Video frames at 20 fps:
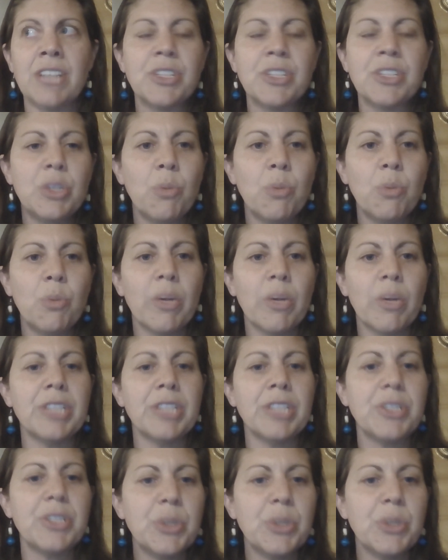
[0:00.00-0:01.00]

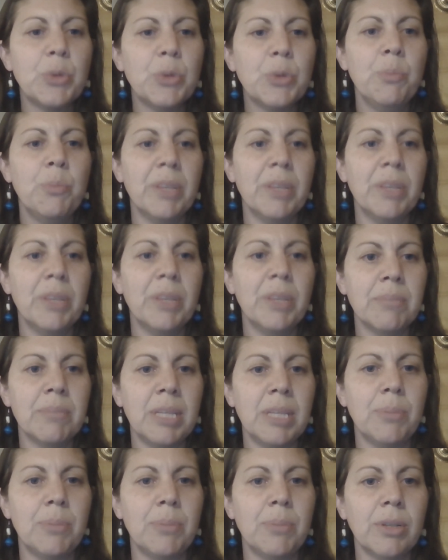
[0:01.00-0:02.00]
2.2 billion
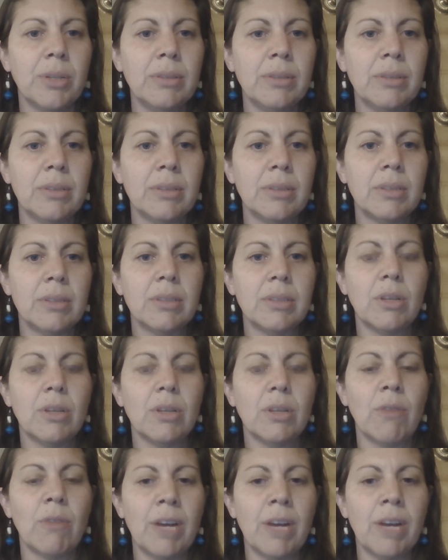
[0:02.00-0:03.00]
people
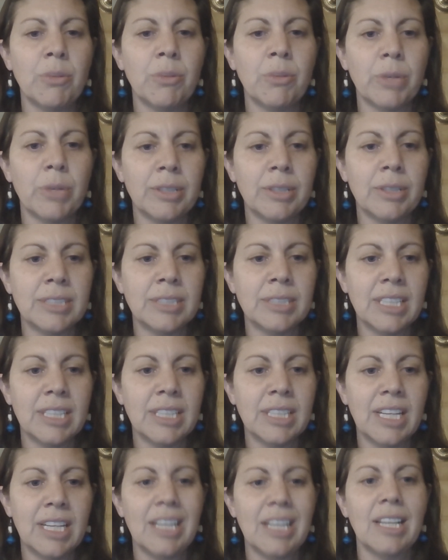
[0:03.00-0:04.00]
around the world
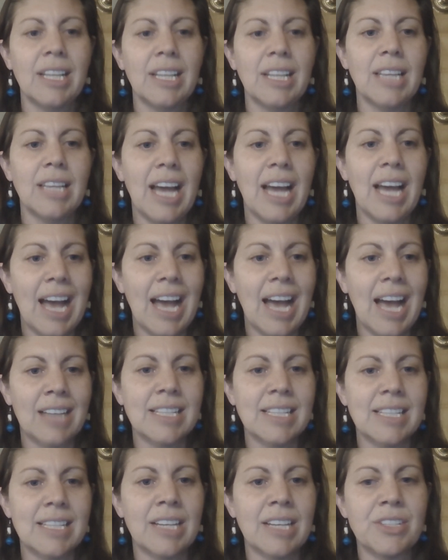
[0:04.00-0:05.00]
lack
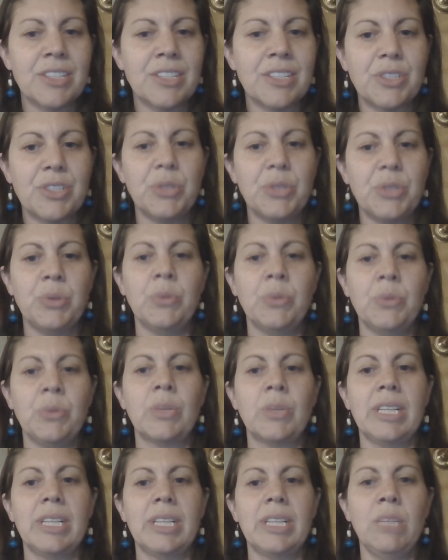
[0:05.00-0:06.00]
access to
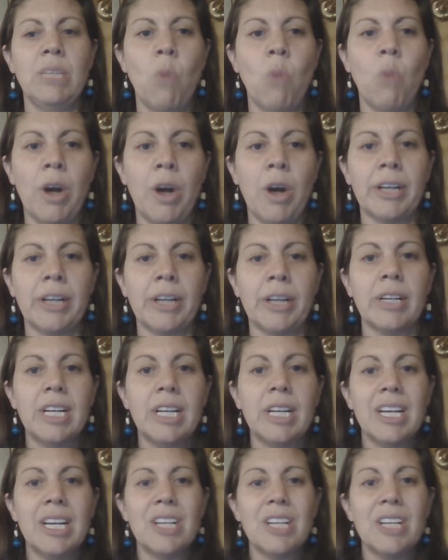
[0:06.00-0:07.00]
clean water.
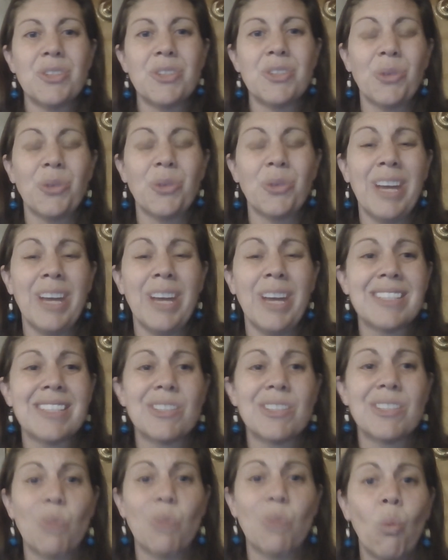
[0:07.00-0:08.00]
So that's
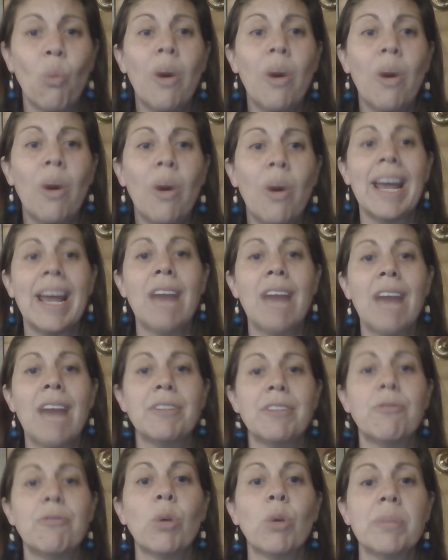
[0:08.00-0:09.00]
1 out of
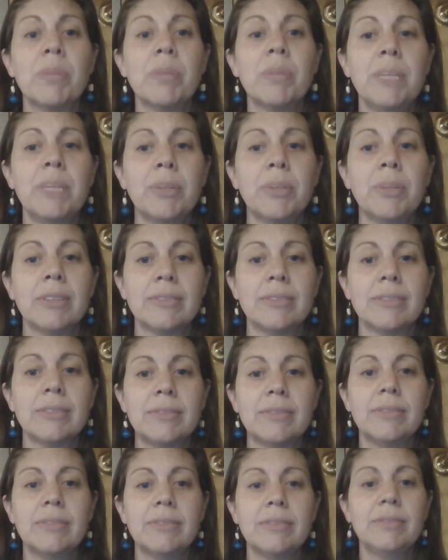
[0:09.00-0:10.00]
every 4 people
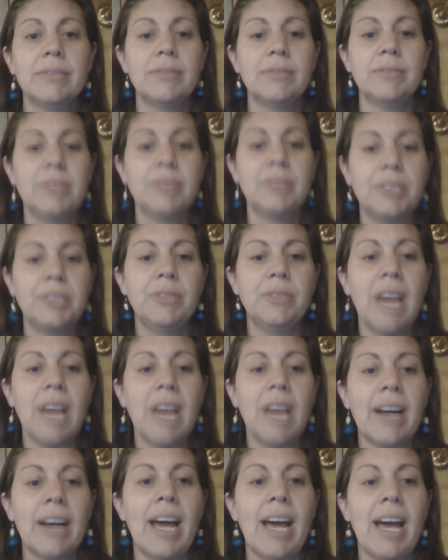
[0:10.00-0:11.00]
do
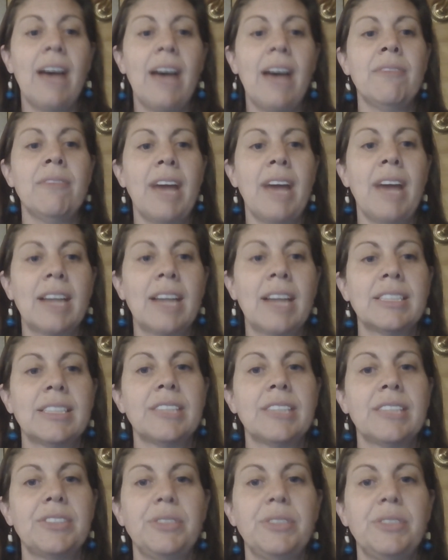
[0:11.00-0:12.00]
not have
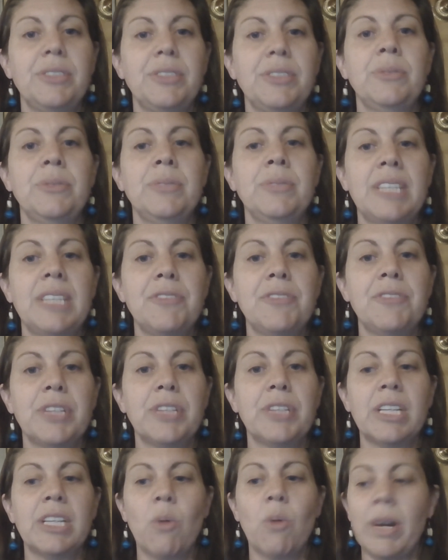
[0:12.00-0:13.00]
access to safe
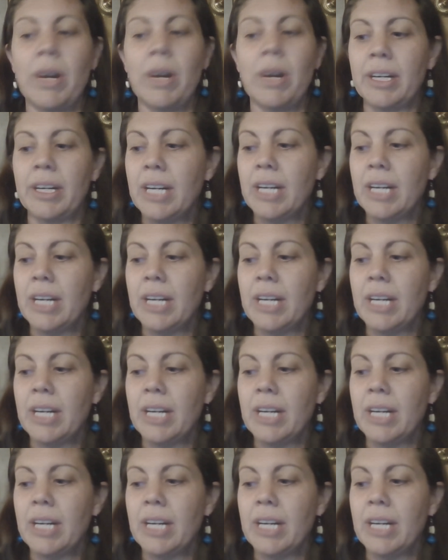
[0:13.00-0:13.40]
drinking water.